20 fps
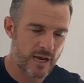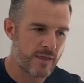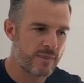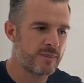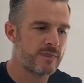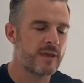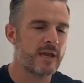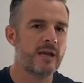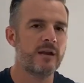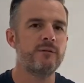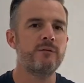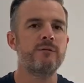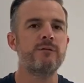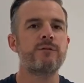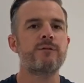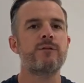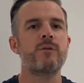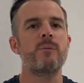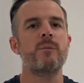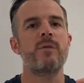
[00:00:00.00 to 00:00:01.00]
And then
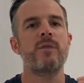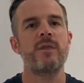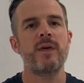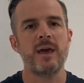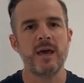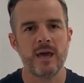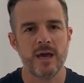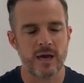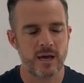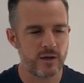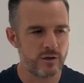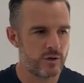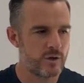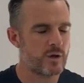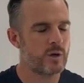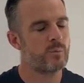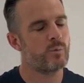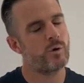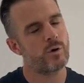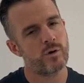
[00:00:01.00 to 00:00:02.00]
from there, you
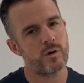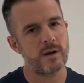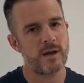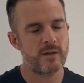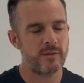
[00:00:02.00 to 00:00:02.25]
can work on